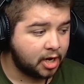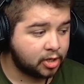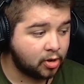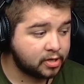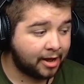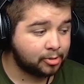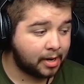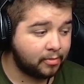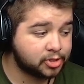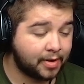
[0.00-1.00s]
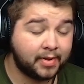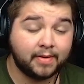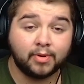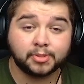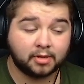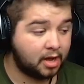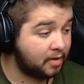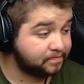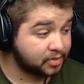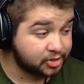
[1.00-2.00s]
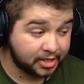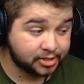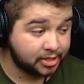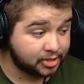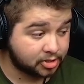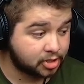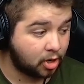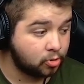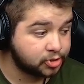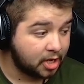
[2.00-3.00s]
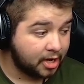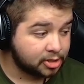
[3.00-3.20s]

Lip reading: Goncalo Ramos coming in with 66 goals,